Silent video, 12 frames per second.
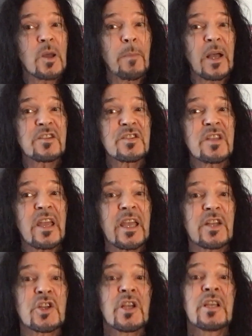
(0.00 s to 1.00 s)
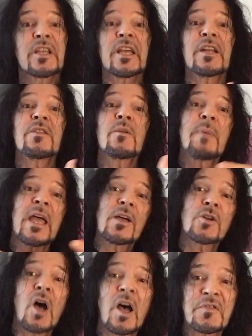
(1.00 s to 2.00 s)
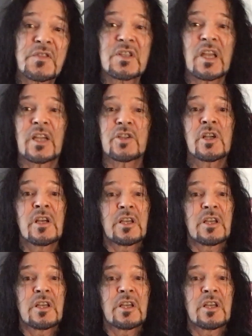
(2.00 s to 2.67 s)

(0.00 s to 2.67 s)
up on stage, getting the band off stage,